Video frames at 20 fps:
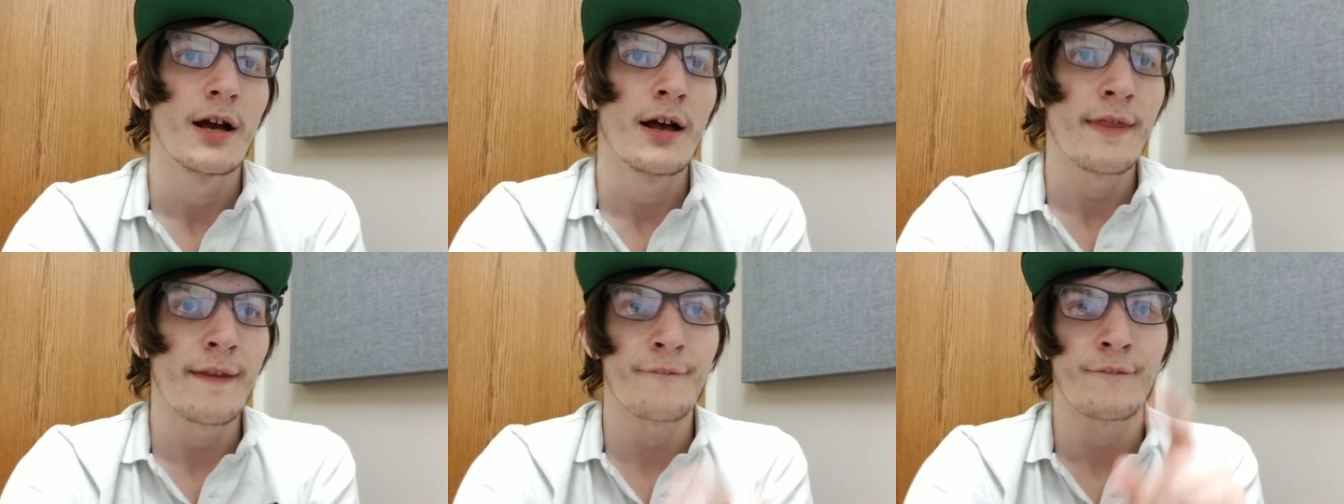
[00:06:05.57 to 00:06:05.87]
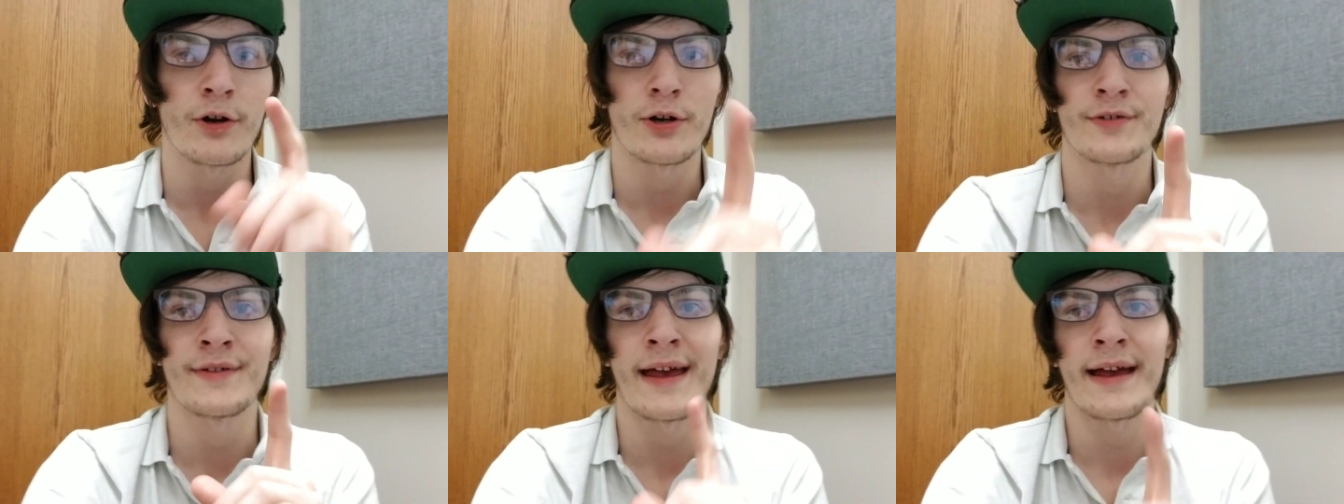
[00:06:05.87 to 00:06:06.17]
The
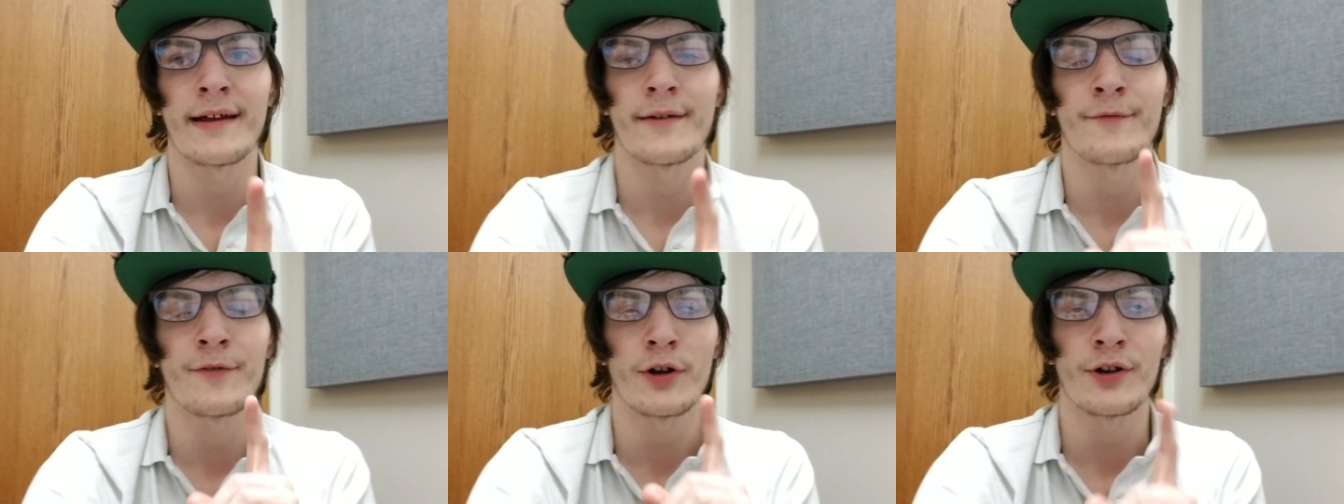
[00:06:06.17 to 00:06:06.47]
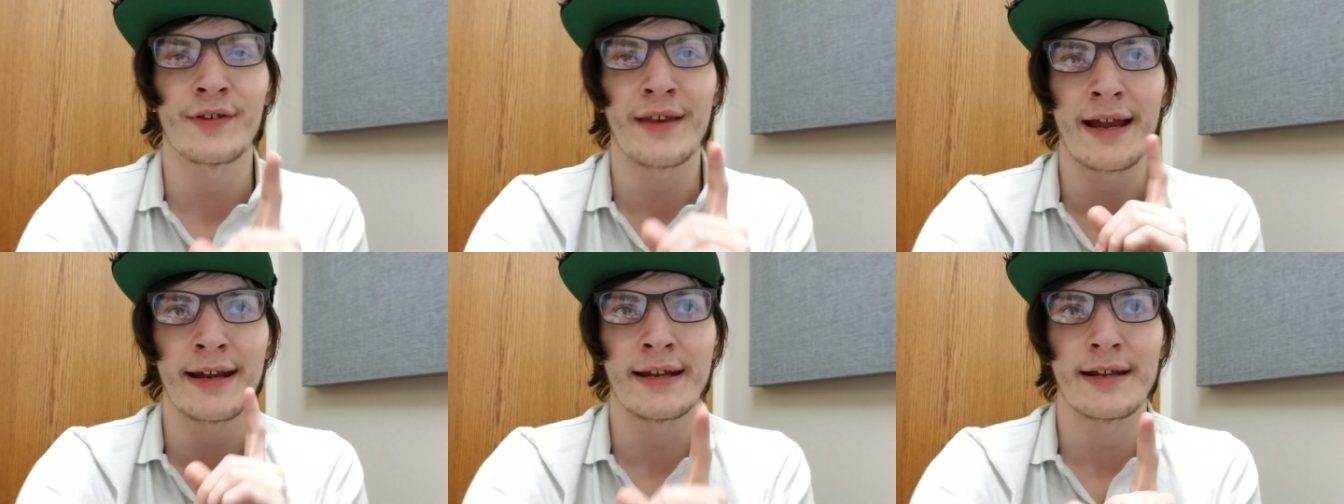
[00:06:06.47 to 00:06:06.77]
first
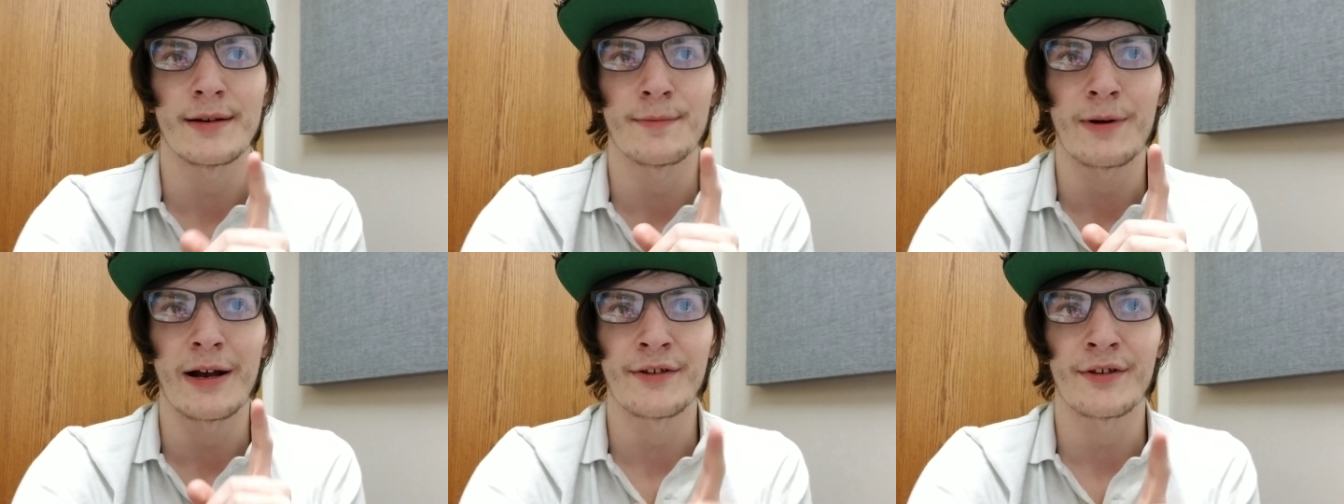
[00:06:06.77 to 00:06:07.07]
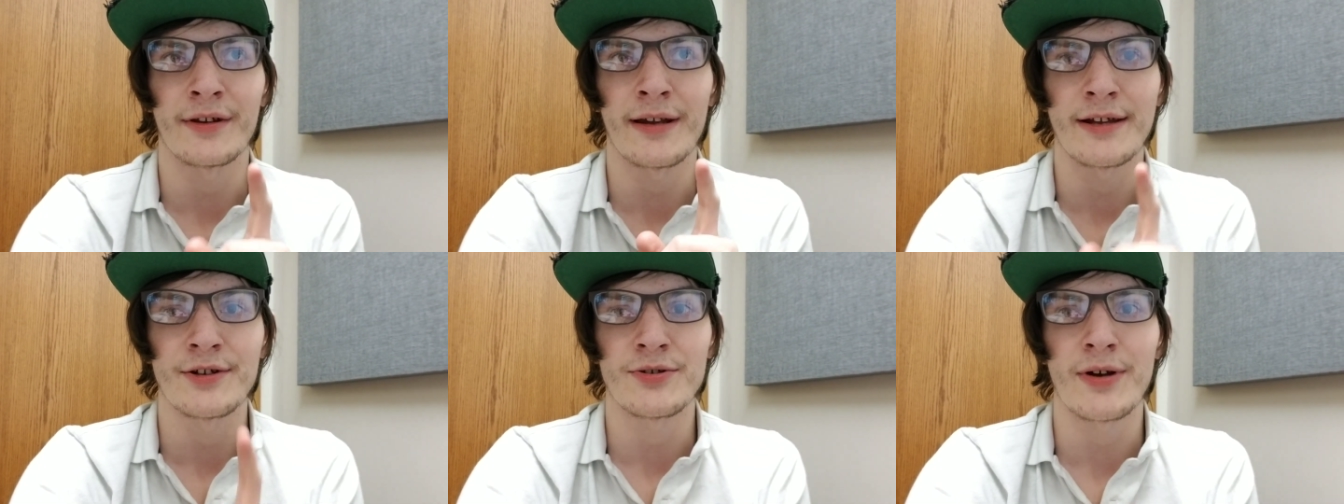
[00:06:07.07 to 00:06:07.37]

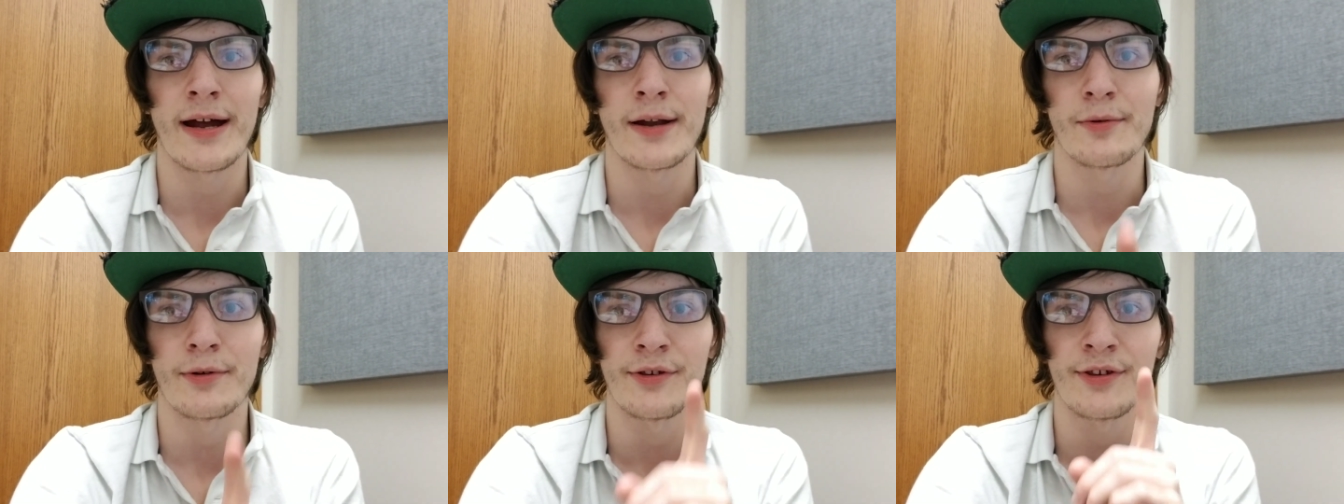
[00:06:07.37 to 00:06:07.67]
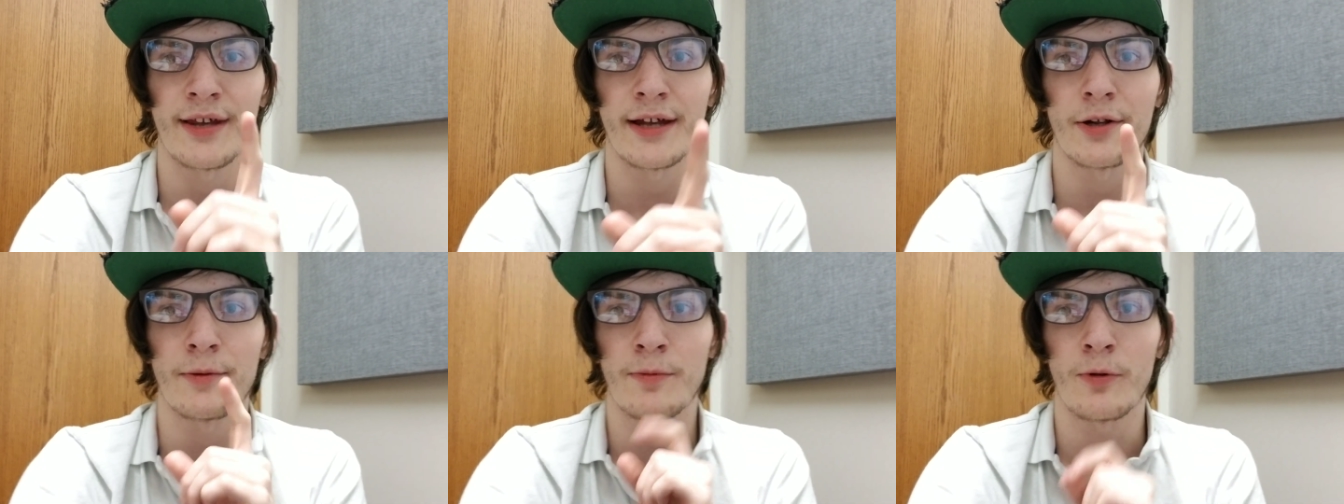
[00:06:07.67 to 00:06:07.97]
antidepressant I tried was
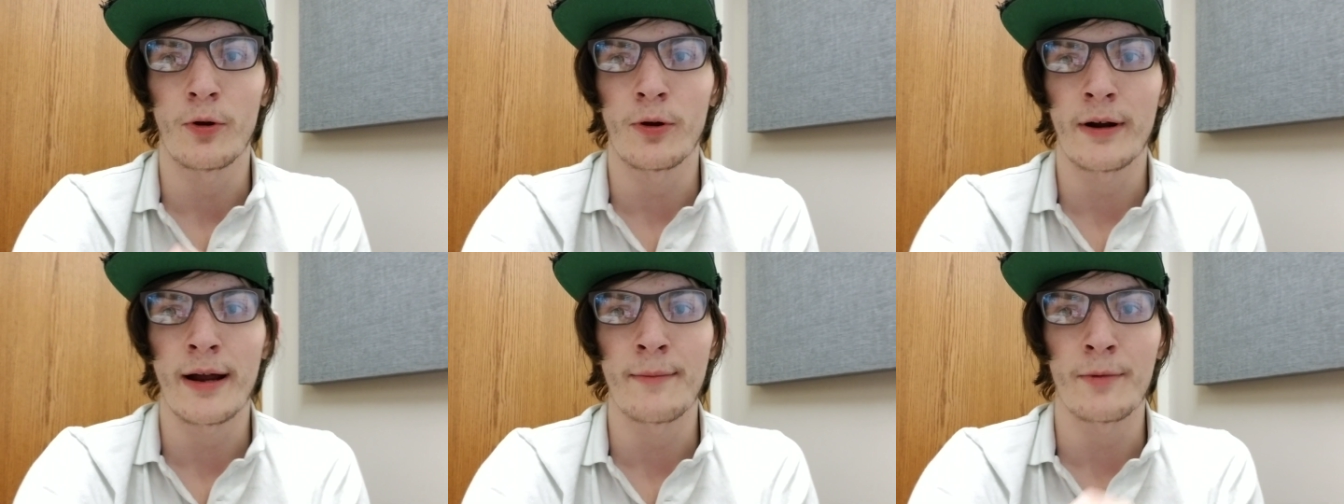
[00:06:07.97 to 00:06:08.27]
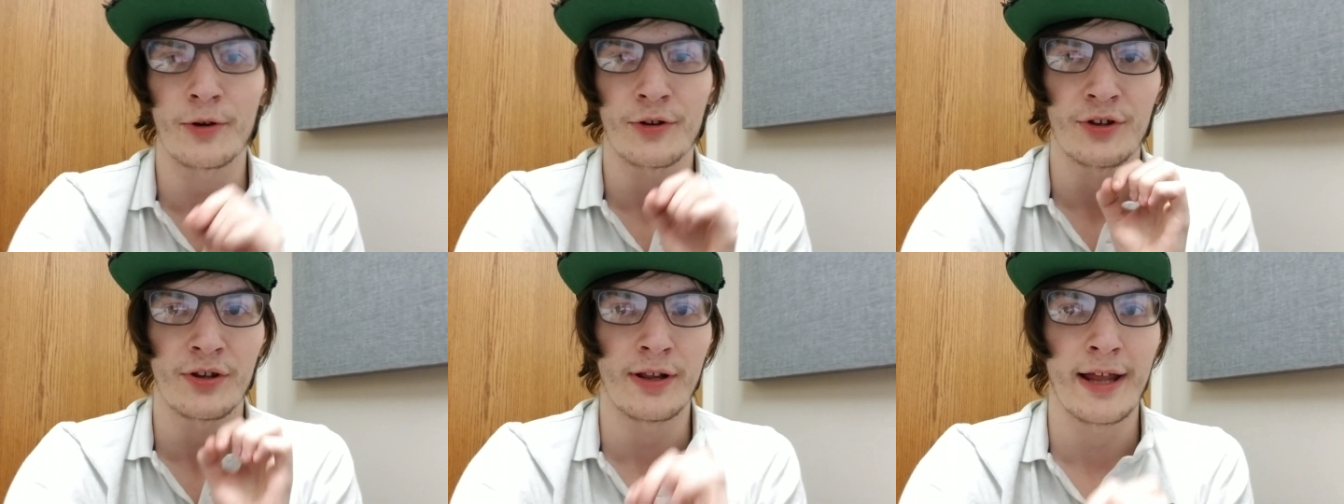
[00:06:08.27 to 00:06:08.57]
Citalopram
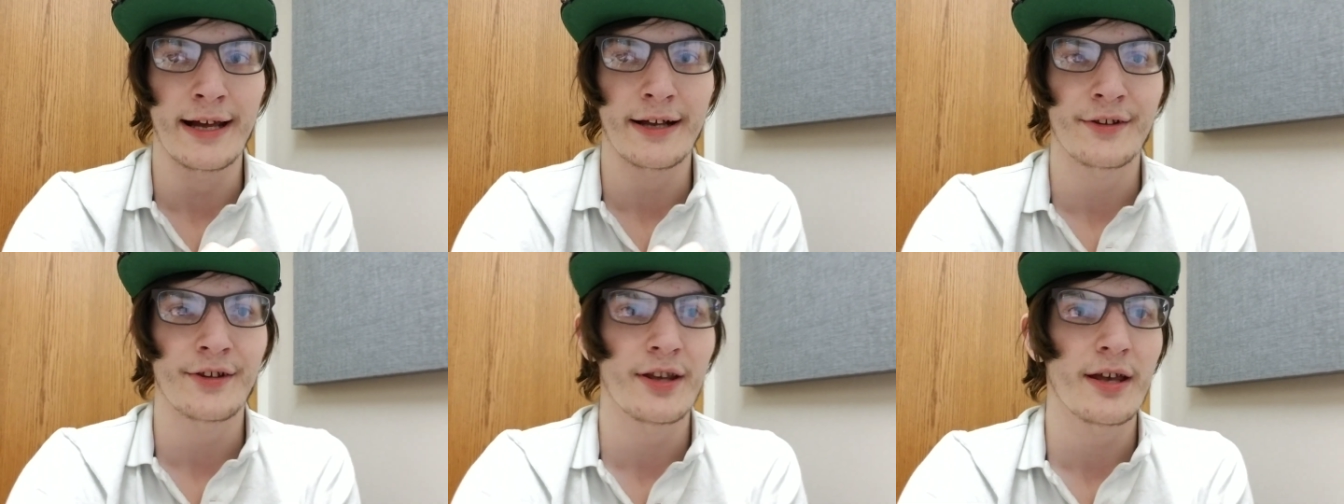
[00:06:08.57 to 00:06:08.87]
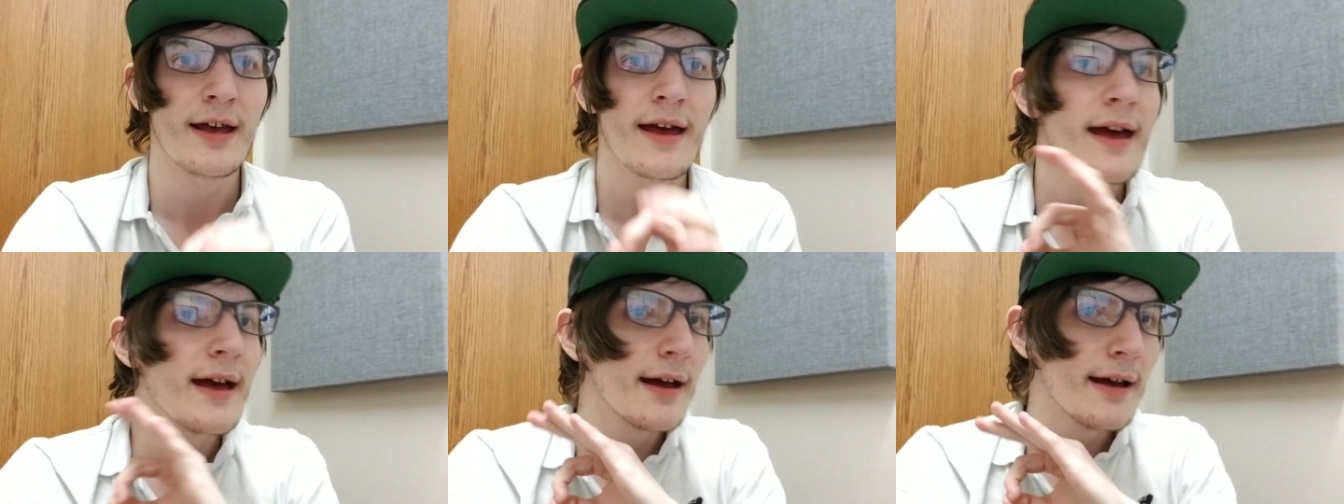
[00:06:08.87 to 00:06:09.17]
or Celexa.